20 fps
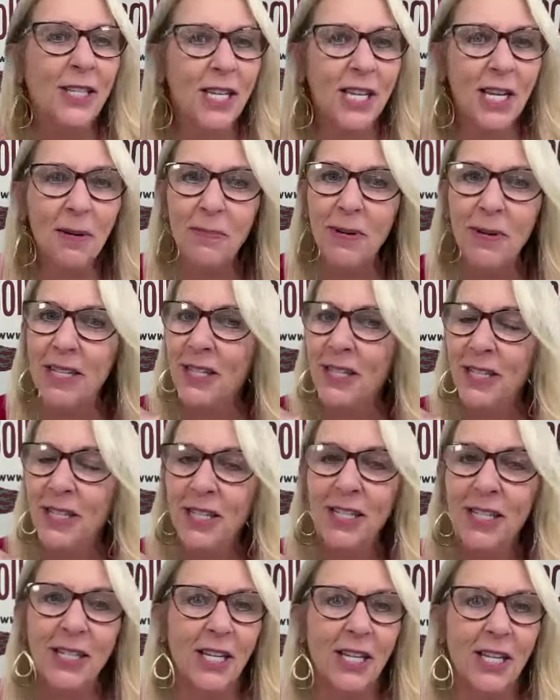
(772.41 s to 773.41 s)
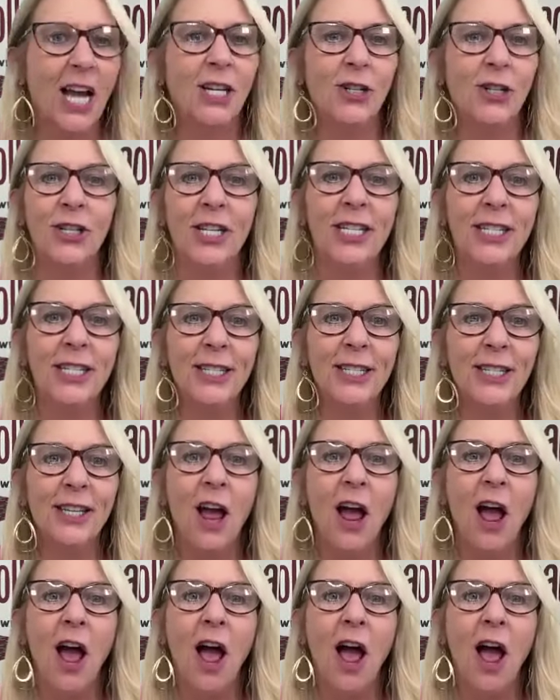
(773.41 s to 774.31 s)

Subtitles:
deepest discussions.